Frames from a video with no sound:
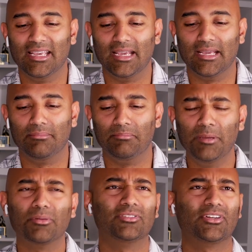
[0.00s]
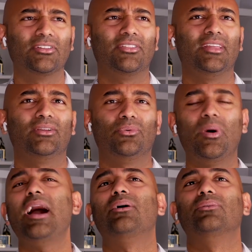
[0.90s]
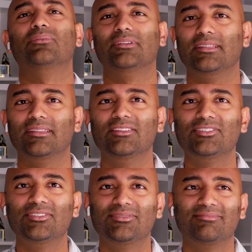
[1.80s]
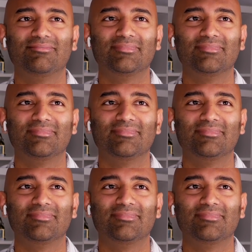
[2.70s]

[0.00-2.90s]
Um, people are gonna start to think, wow, this is